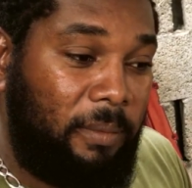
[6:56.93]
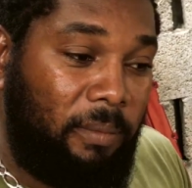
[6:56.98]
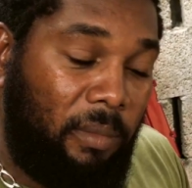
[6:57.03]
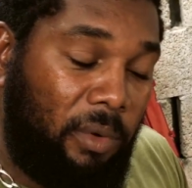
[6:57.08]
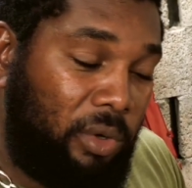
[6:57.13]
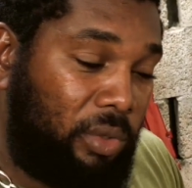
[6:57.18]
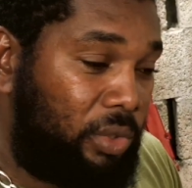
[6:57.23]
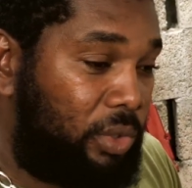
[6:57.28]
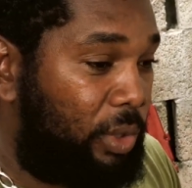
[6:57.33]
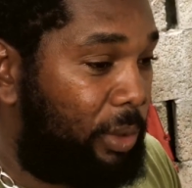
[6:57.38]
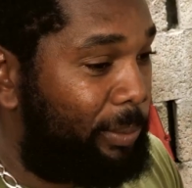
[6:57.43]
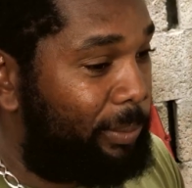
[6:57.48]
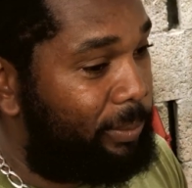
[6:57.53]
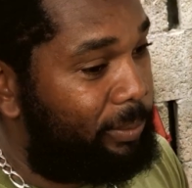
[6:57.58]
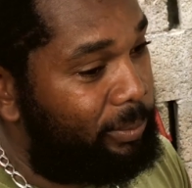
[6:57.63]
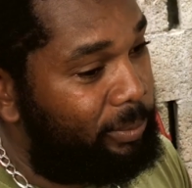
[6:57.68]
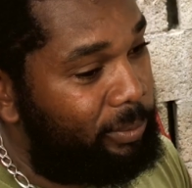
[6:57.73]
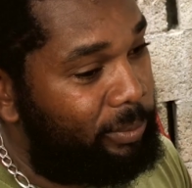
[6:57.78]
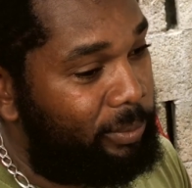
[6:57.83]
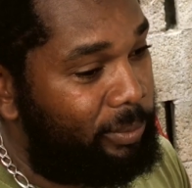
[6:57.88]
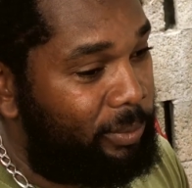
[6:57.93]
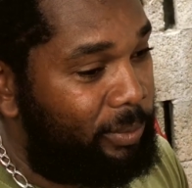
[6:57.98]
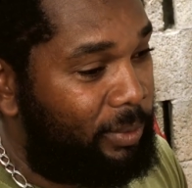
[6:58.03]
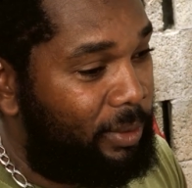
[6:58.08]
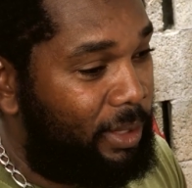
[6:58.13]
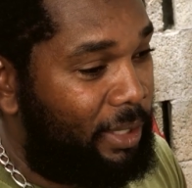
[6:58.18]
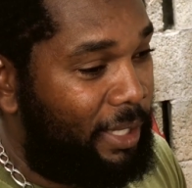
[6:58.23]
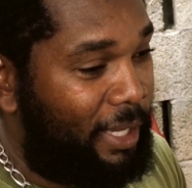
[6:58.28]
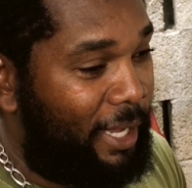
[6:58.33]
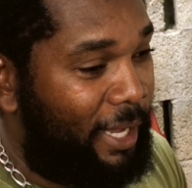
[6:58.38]
mount up.
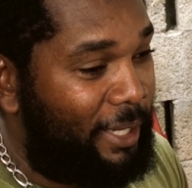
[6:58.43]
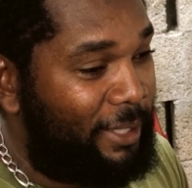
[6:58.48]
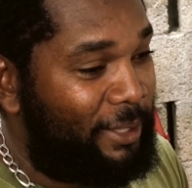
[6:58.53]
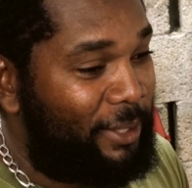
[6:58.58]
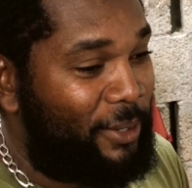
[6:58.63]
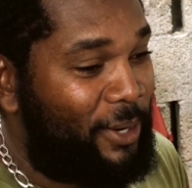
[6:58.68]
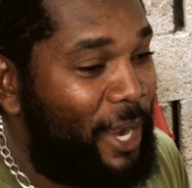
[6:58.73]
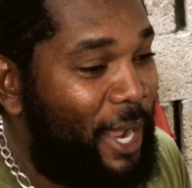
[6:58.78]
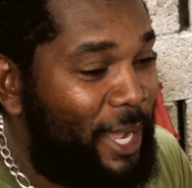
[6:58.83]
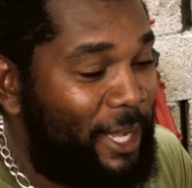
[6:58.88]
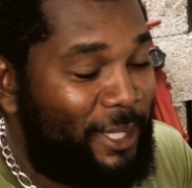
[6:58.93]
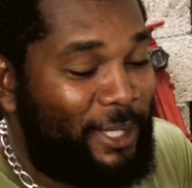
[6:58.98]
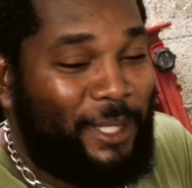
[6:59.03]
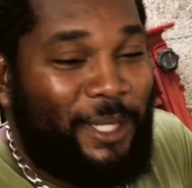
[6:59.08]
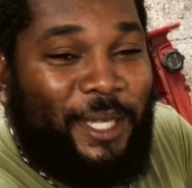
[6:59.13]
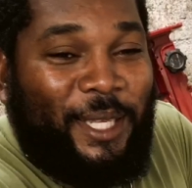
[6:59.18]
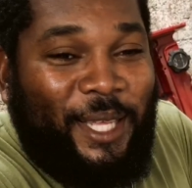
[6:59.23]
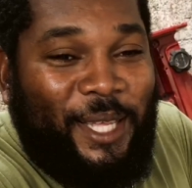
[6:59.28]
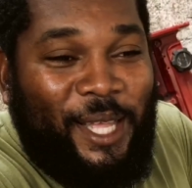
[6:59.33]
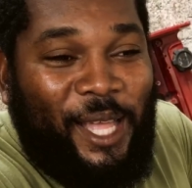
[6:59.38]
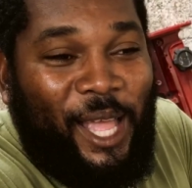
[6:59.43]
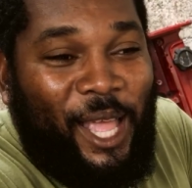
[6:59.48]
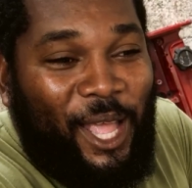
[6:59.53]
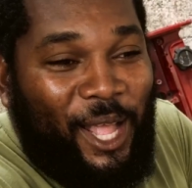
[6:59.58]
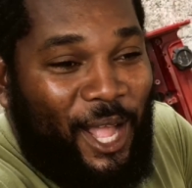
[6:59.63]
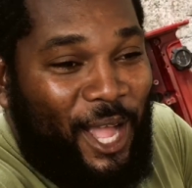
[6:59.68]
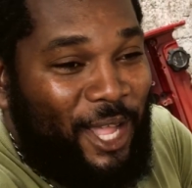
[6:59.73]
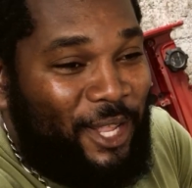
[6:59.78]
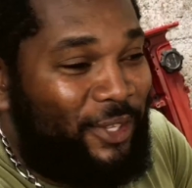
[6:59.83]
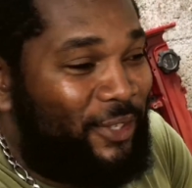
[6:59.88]
Right,
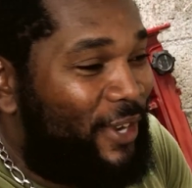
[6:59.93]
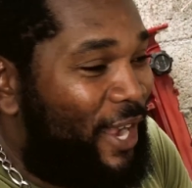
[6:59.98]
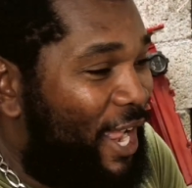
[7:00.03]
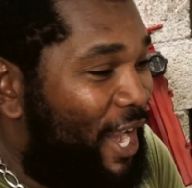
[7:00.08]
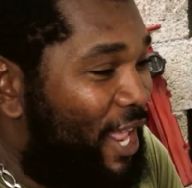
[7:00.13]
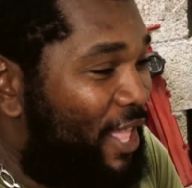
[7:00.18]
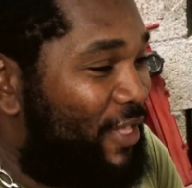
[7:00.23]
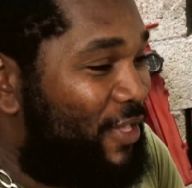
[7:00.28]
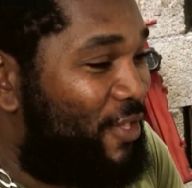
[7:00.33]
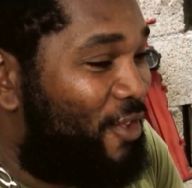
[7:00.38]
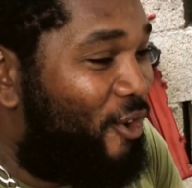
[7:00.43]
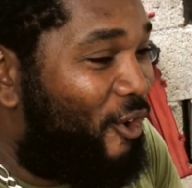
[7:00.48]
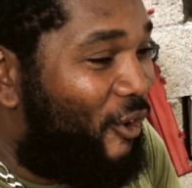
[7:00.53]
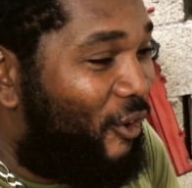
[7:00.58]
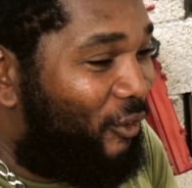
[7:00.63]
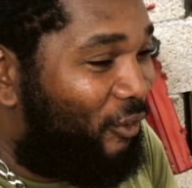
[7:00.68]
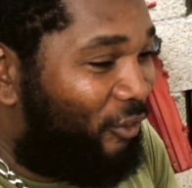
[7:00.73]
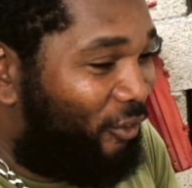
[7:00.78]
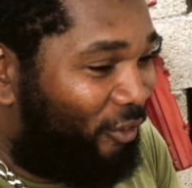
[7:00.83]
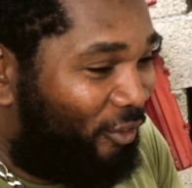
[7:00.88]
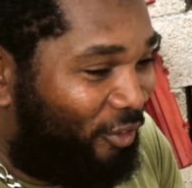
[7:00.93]
drive, no,